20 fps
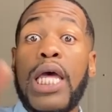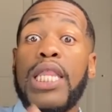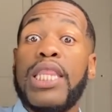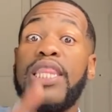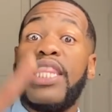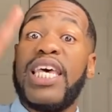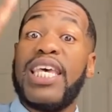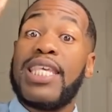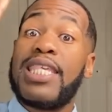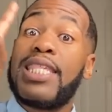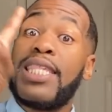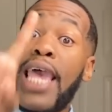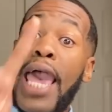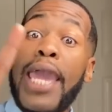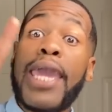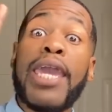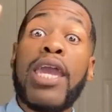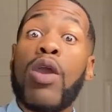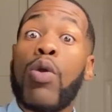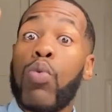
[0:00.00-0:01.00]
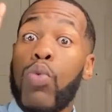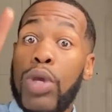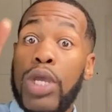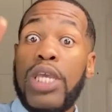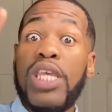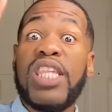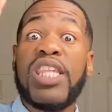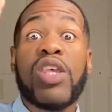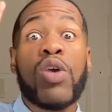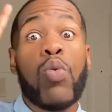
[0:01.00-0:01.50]
the second
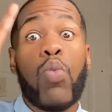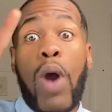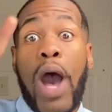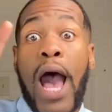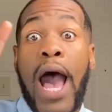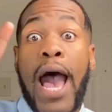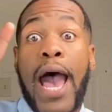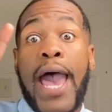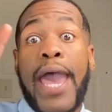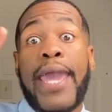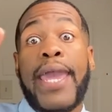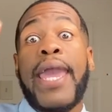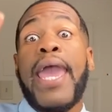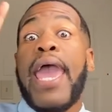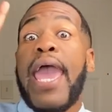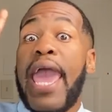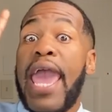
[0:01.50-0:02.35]
reason why